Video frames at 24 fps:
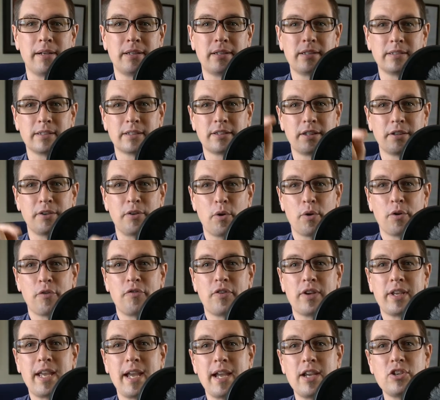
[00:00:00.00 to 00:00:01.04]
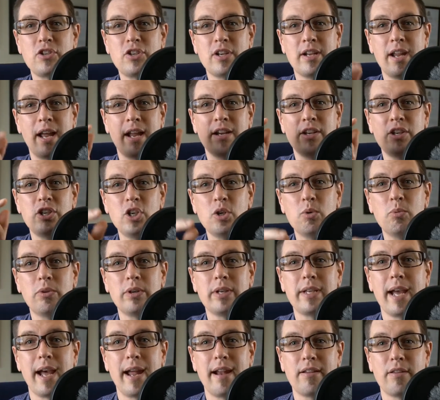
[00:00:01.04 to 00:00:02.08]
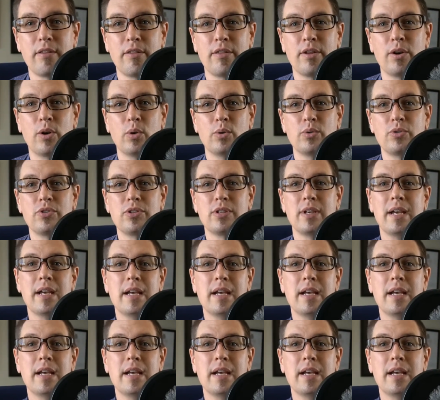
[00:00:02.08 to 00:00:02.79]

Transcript: click the notification, and you will get those